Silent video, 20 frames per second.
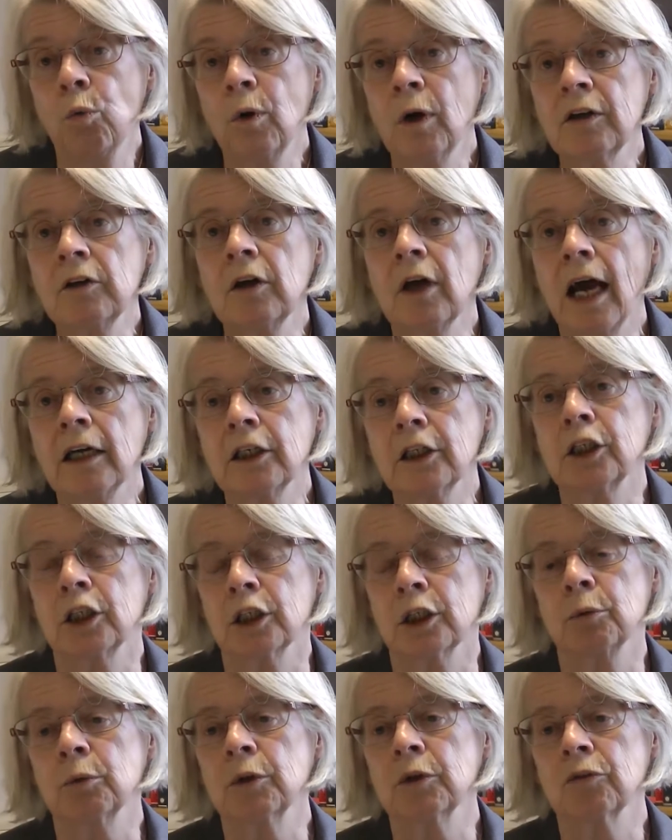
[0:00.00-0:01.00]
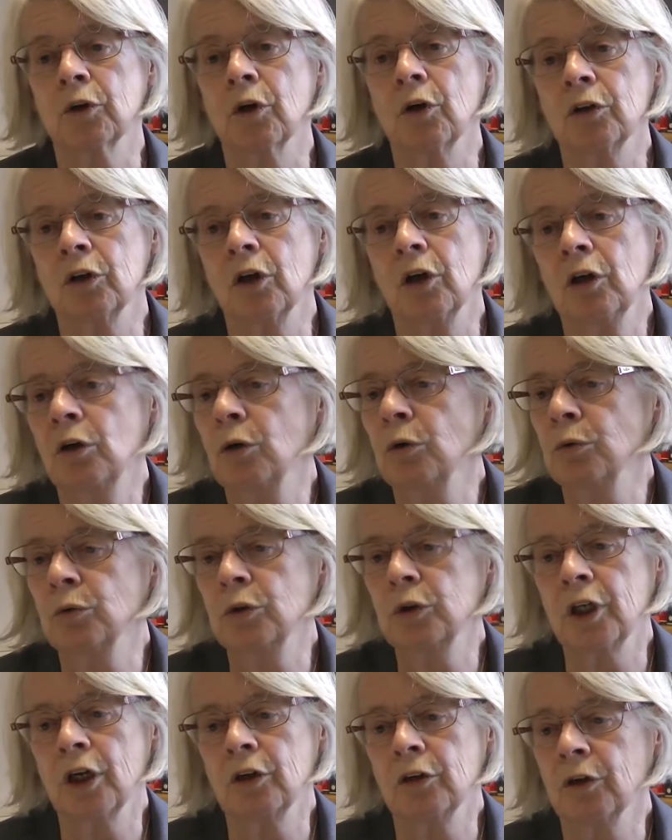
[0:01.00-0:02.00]
or whether actually we've got a
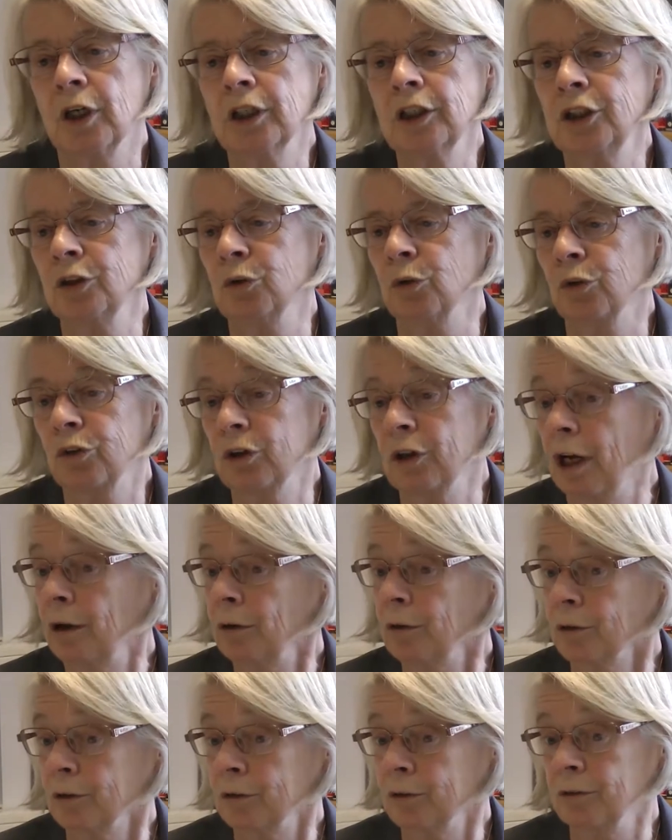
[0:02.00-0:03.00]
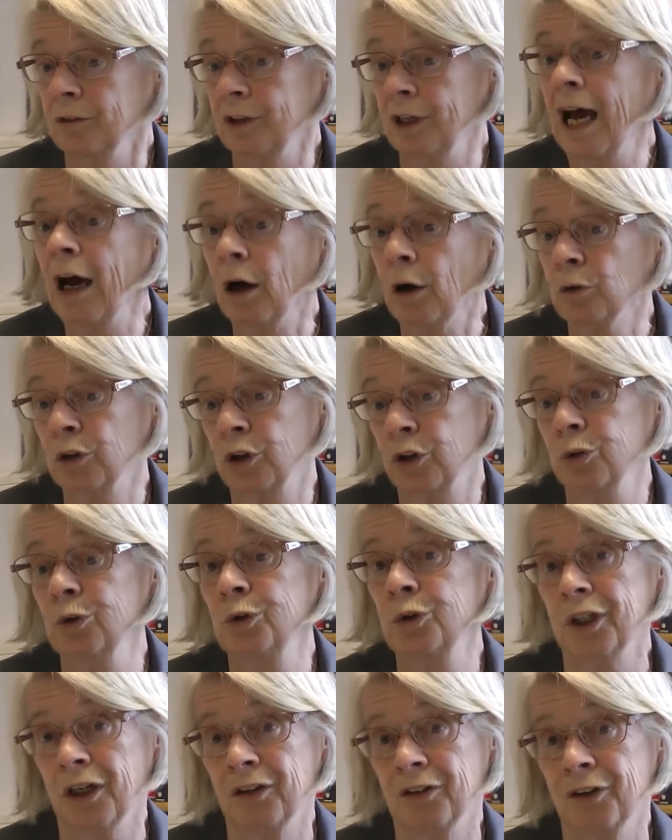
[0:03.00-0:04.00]
whole generation, or now
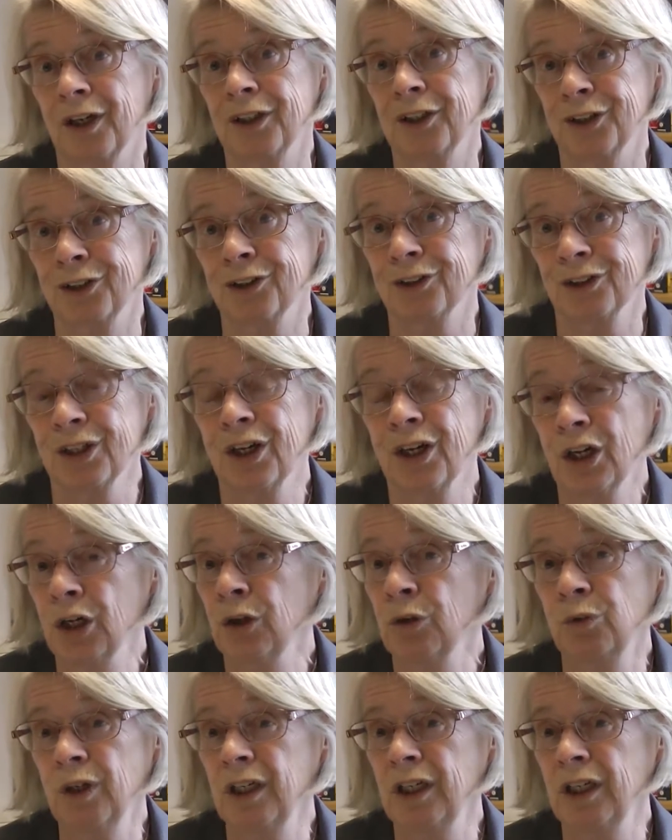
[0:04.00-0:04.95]
2 generations,